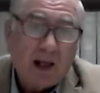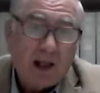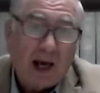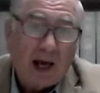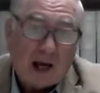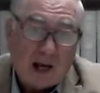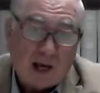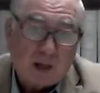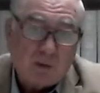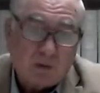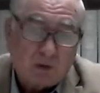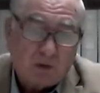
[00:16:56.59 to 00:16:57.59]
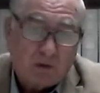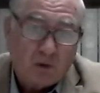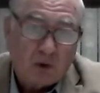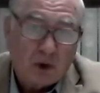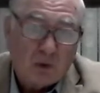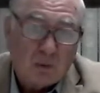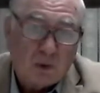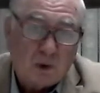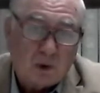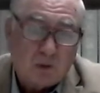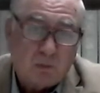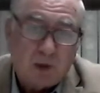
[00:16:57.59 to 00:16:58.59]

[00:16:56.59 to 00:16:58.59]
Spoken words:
that allows for the virgin birth.